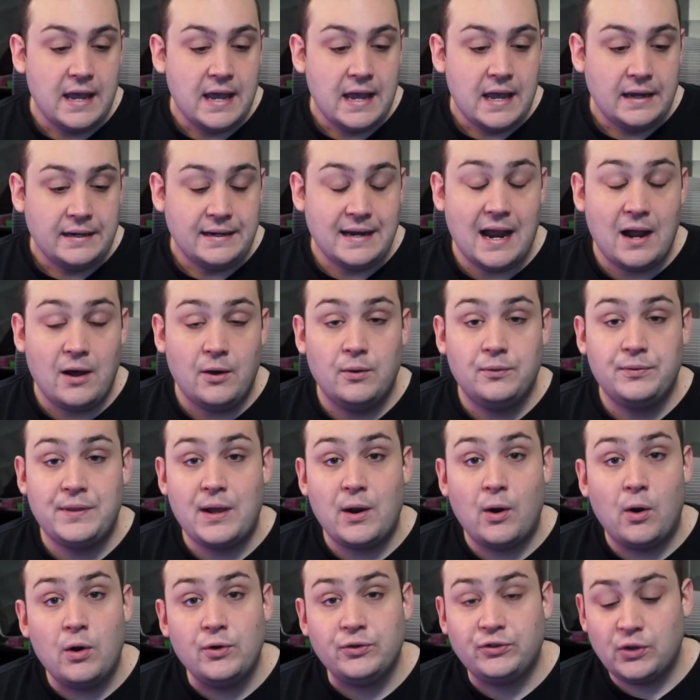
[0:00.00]
Now, they
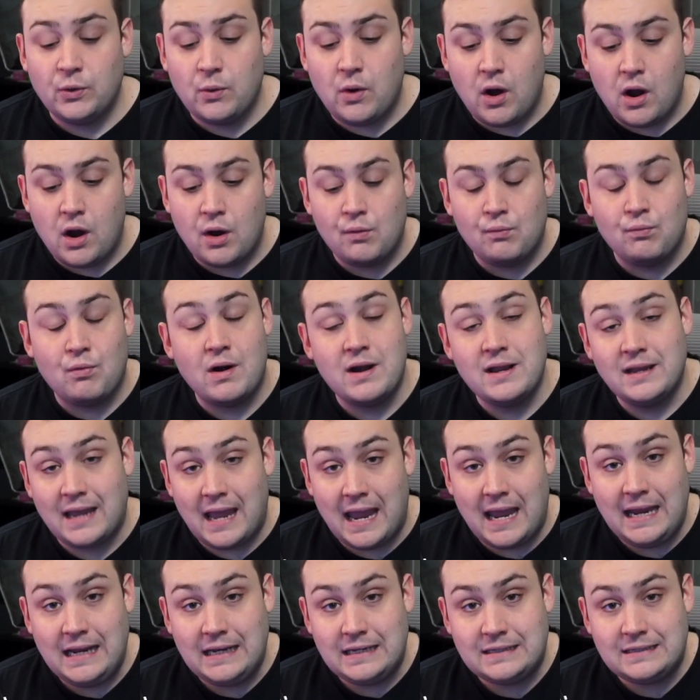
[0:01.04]
also are running
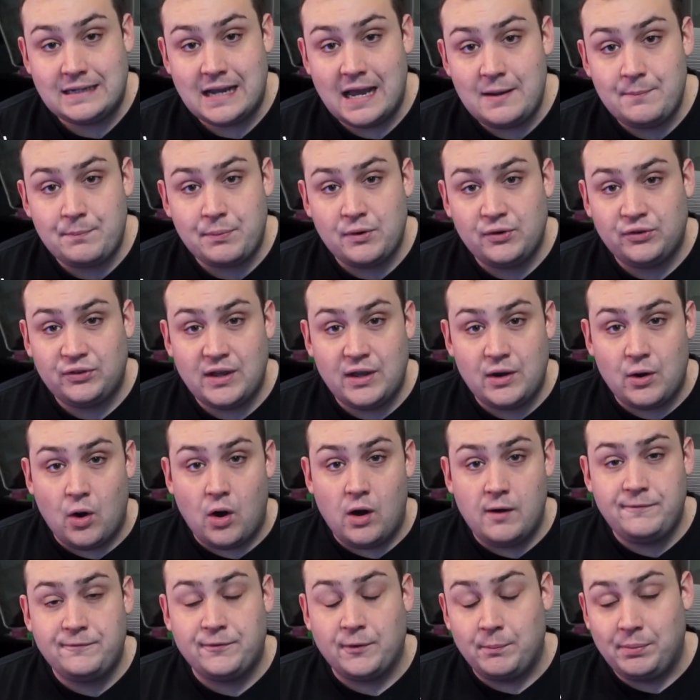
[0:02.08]
a 10%
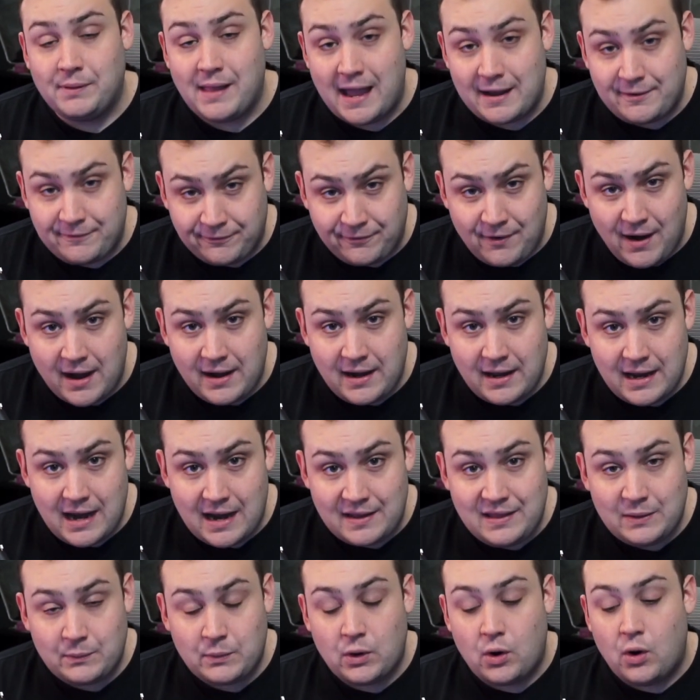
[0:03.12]
off for Black Friday, and
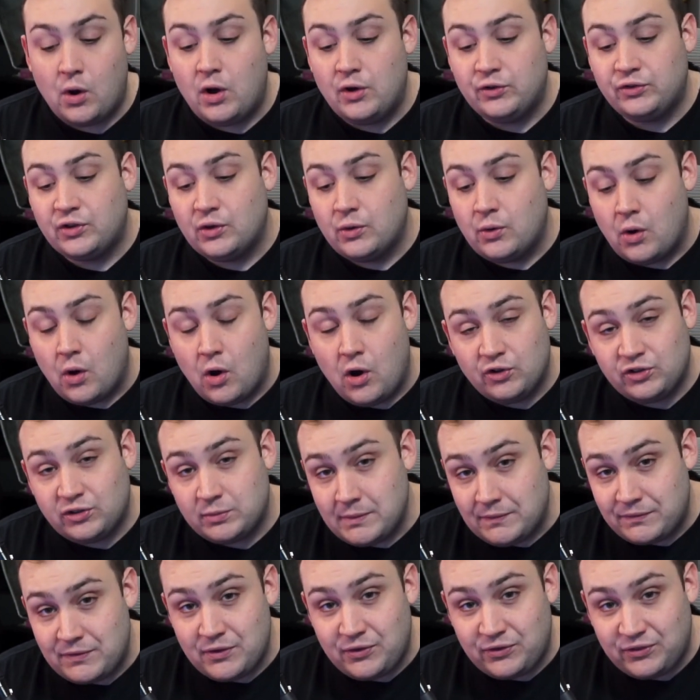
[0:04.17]
they were also awesome enough
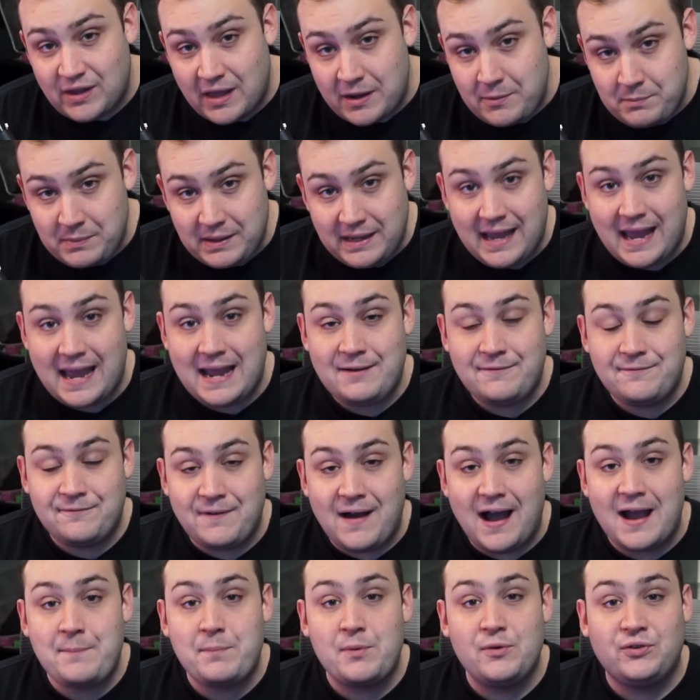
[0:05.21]
to send me a
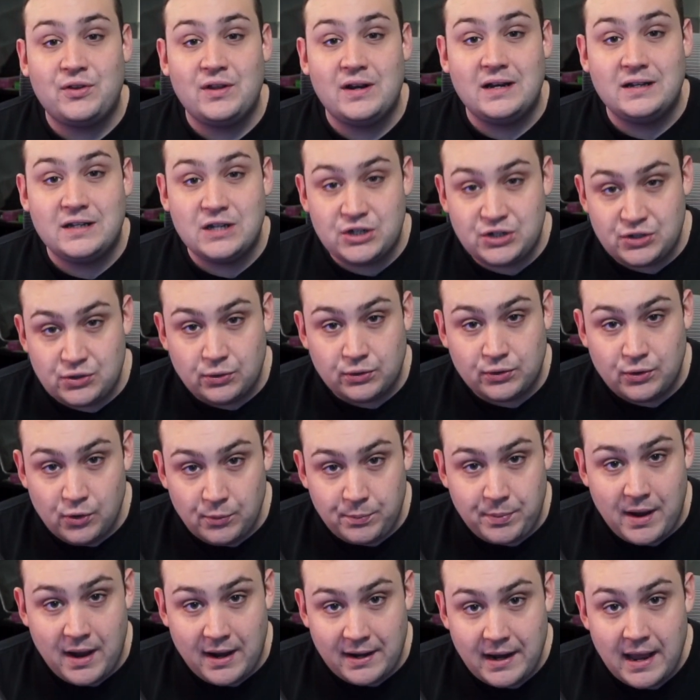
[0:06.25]
5% additional
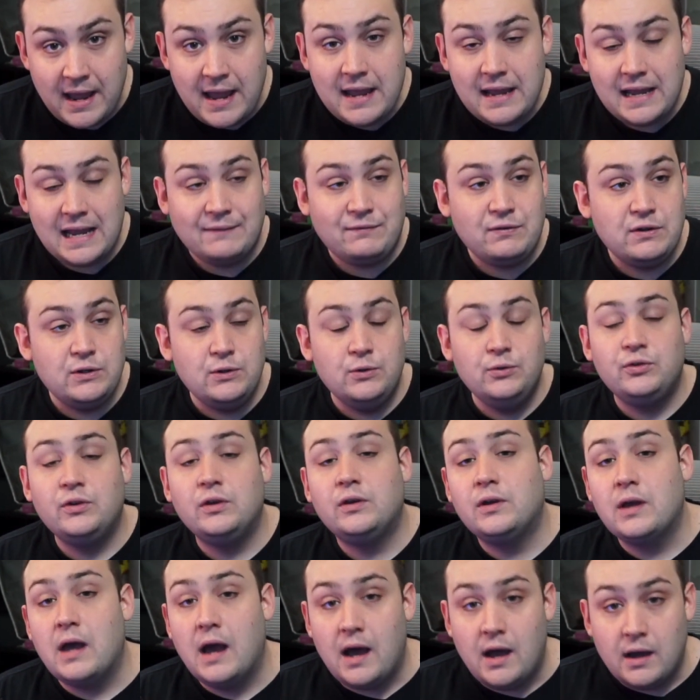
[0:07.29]
coupon. If you use
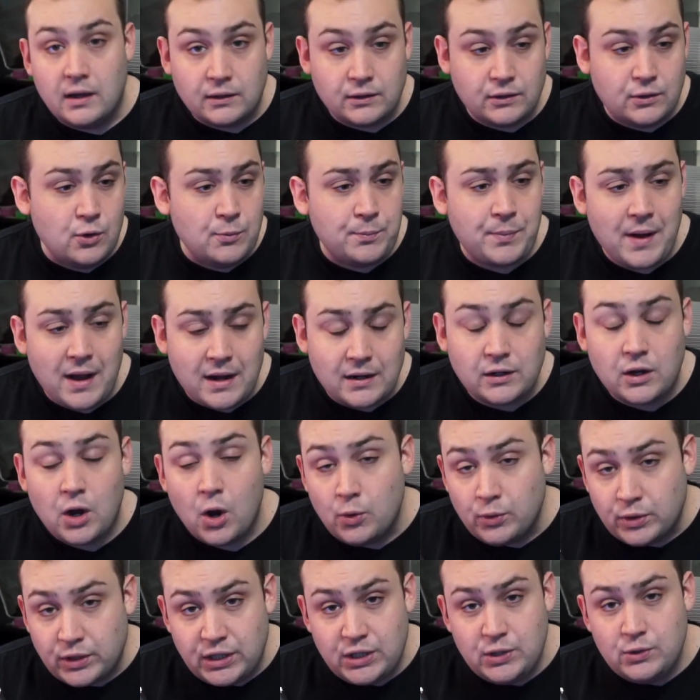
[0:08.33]
coupon
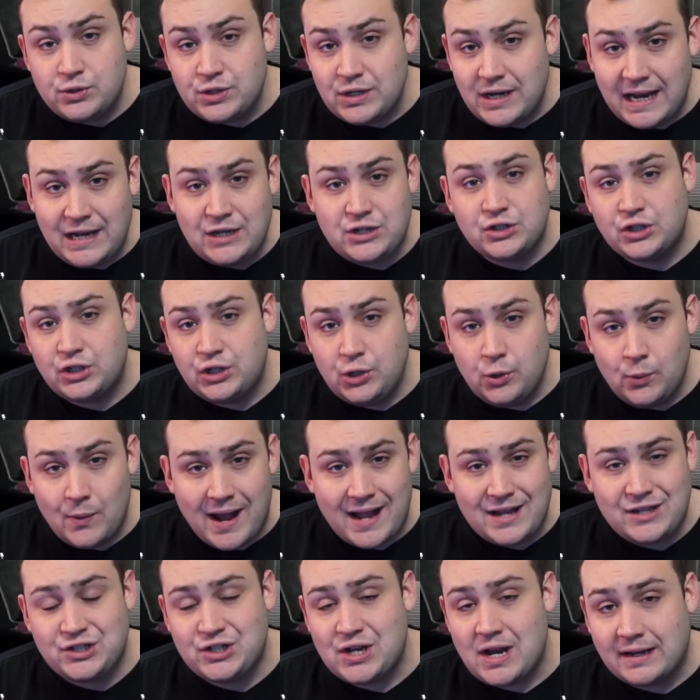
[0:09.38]
code QGenHQ
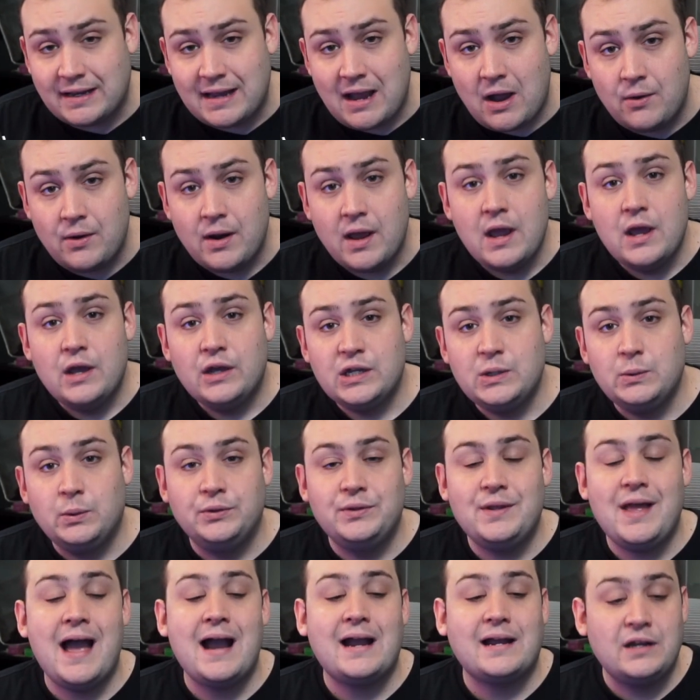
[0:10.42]
at checkout, you will
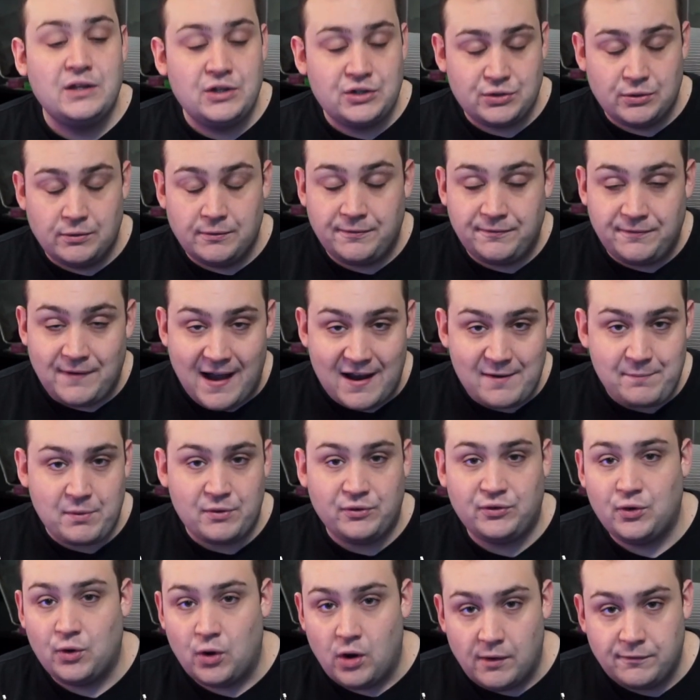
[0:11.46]
knock an additional
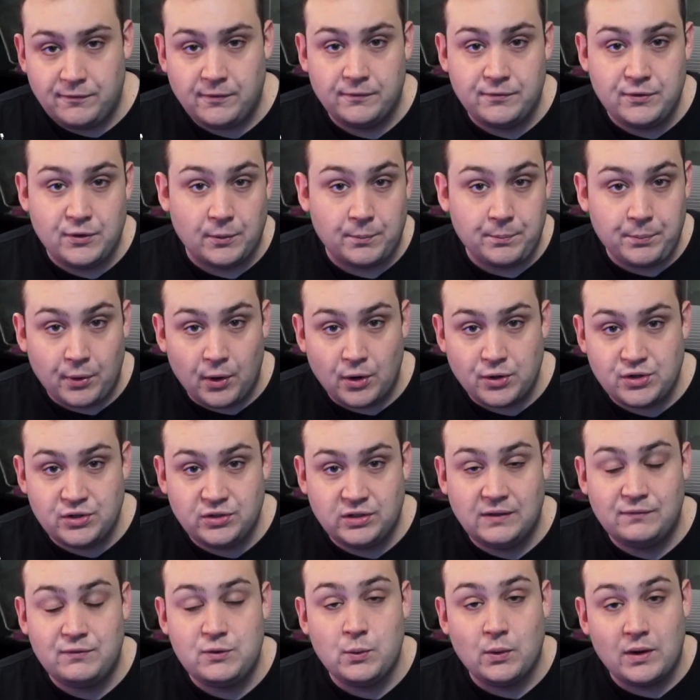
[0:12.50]
5% off of your purchase
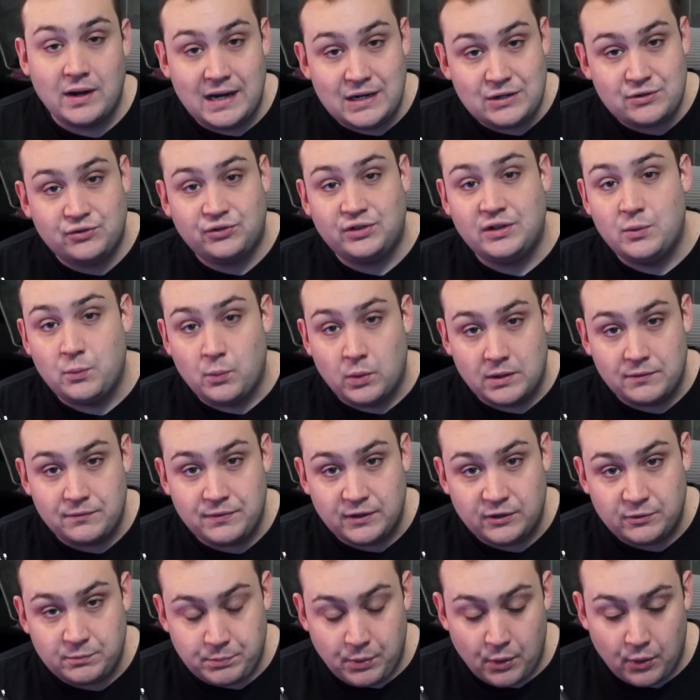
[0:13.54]
if you're interested in one of these
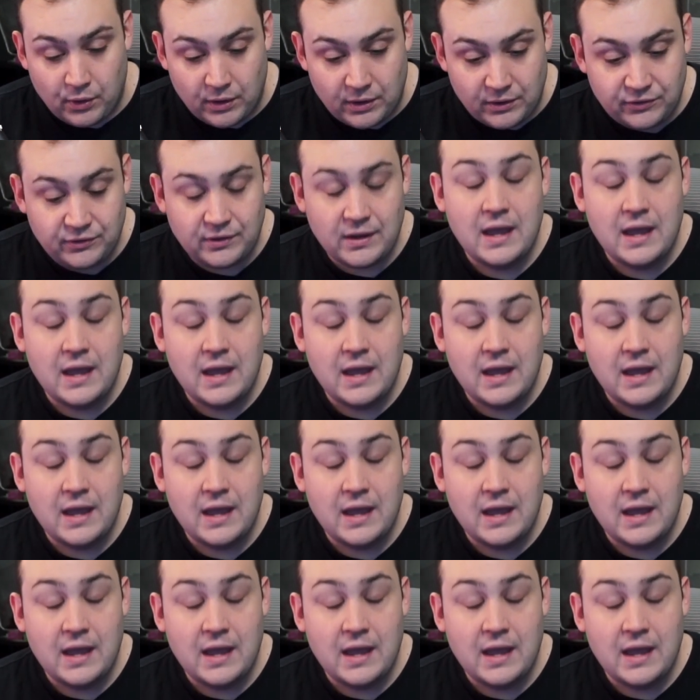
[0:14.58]
boards.